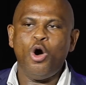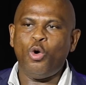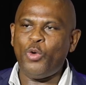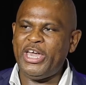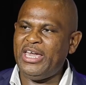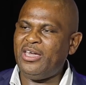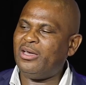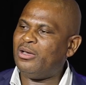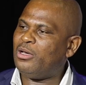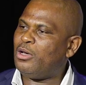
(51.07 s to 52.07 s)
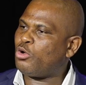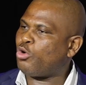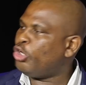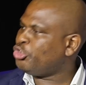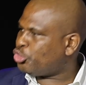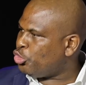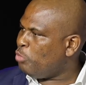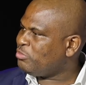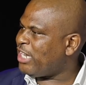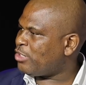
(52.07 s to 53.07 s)
we
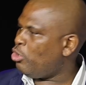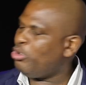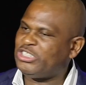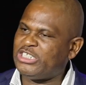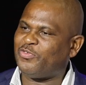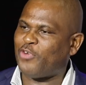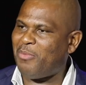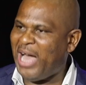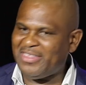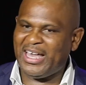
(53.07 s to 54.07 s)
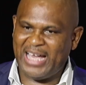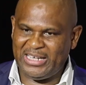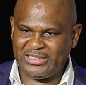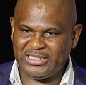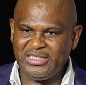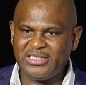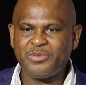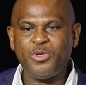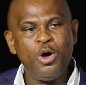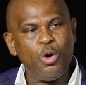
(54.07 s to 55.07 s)
consume technologies from other
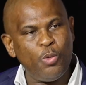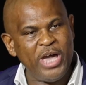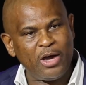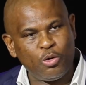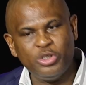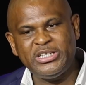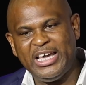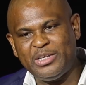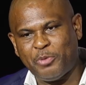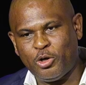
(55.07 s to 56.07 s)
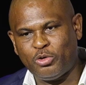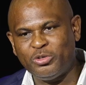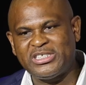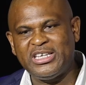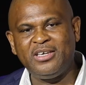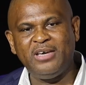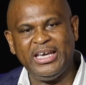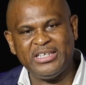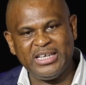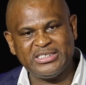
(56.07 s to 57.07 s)
countries. We are good at producing,
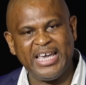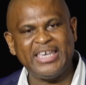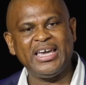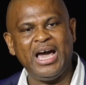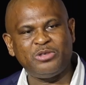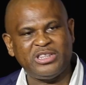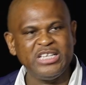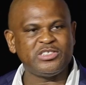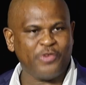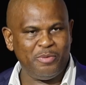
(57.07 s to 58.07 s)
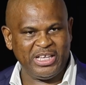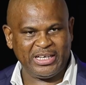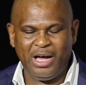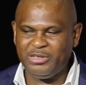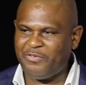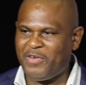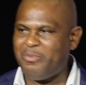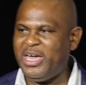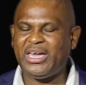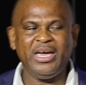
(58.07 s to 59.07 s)
at taking out things from the ground, if I
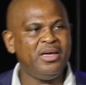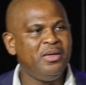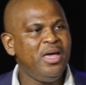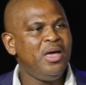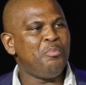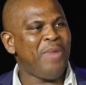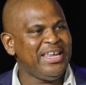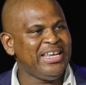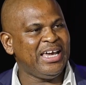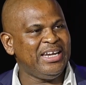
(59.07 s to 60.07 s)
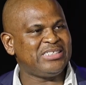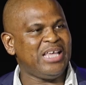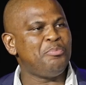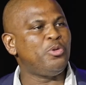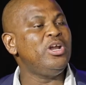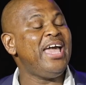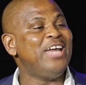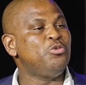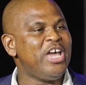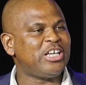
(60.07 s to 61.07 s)
make mining an example,
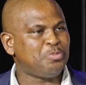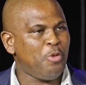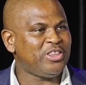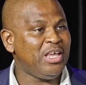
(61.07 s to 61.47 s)
and we export